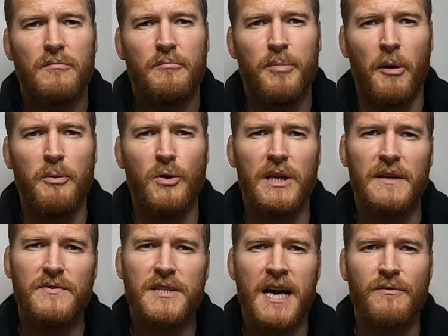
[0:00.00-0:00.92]
Bob, who
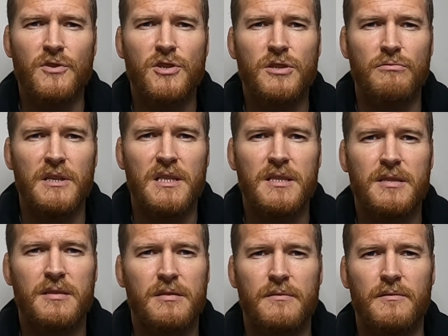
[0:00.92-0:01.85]
lives down the
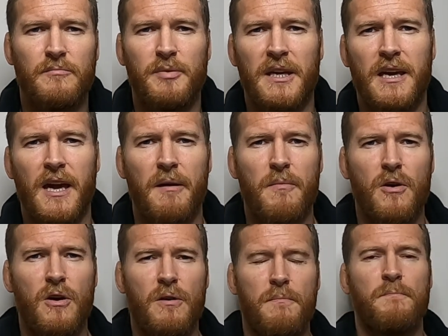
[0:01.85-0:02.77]
street, became
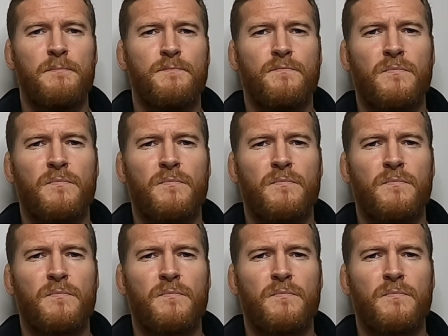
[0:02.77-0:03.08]
a